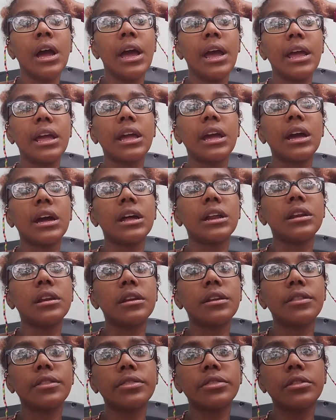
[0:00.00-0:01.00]
And
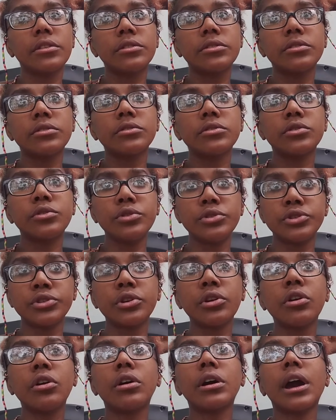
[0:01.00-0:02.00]
Gucci
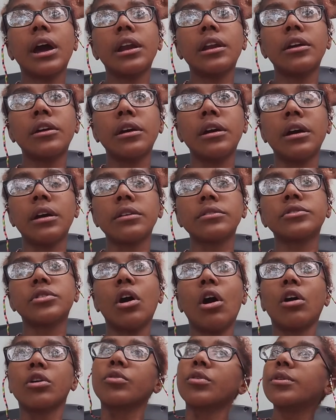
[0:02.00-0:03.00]
Girl kind of
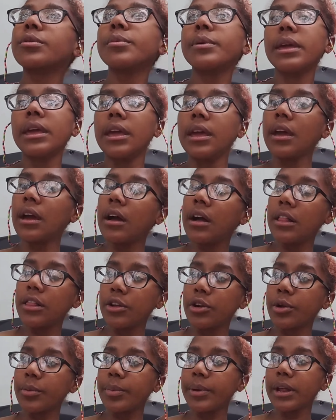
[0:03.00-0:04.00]
talked with me a
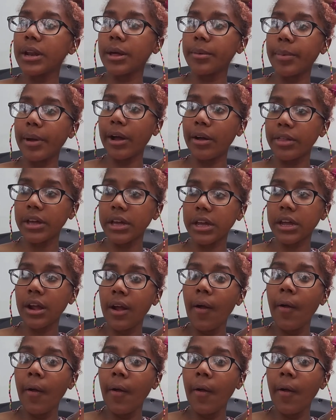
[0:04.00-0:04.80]
little bit about like